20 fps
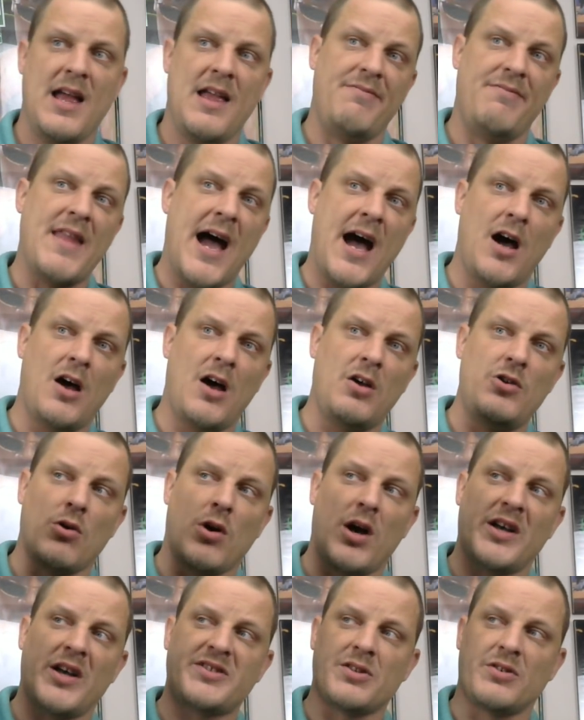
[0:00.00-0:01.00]
Now you're
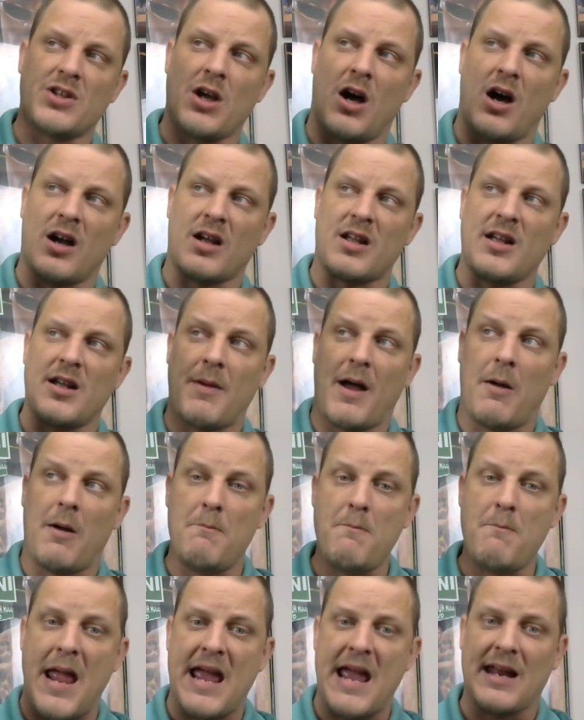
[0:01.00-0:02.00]
also talking
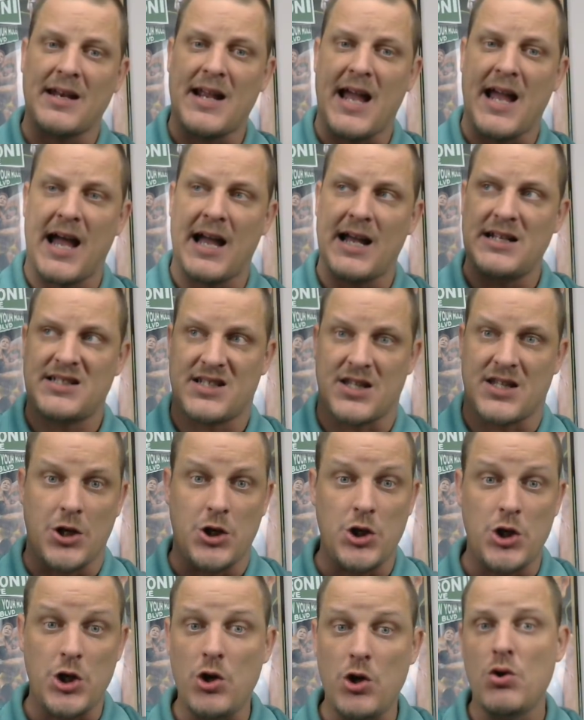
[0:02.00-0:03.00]
about Mankind's the
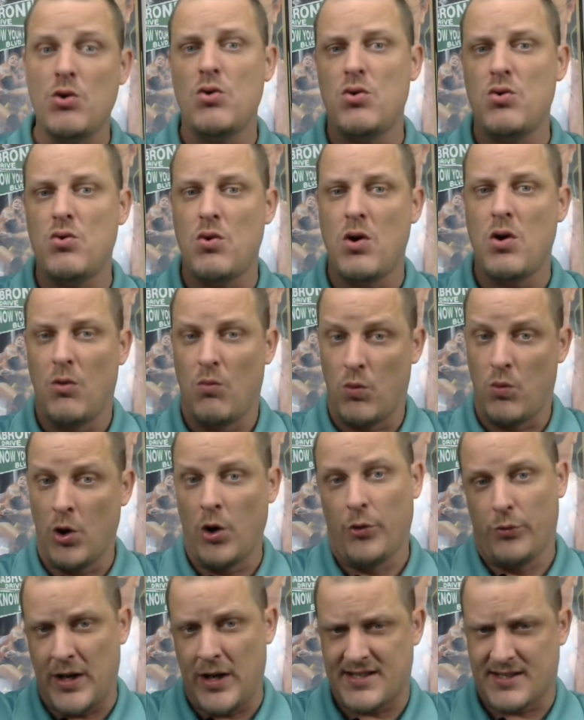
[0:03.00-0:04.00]
new
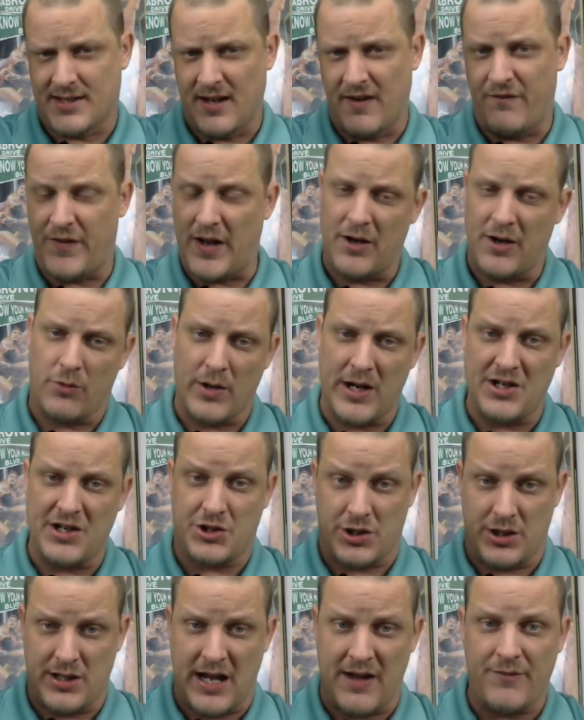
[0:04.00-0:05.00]
World Wrestling
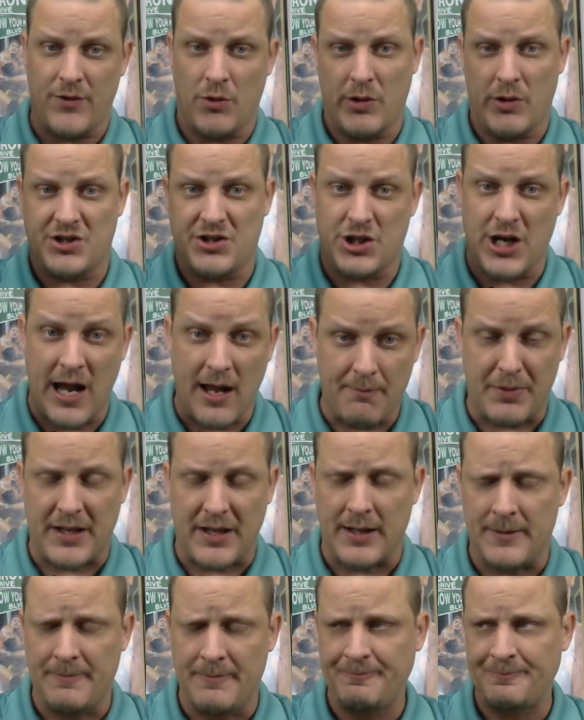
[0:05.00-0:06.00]
Federation heavyweight
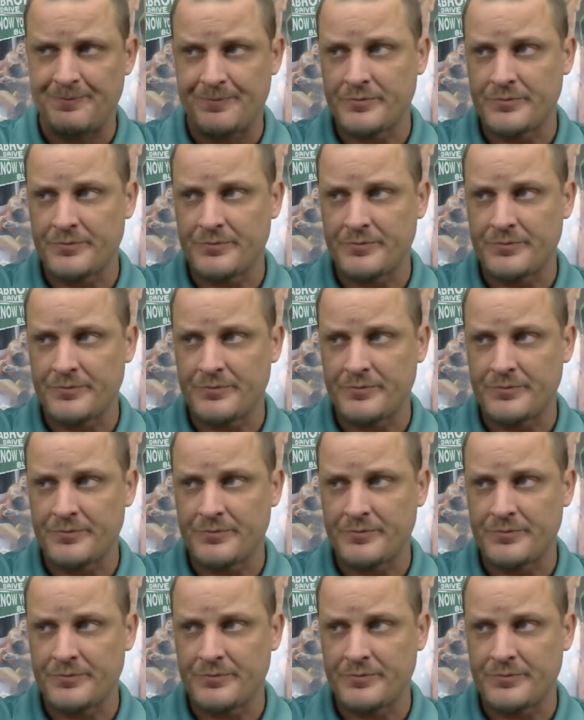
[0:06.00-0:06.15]
champion.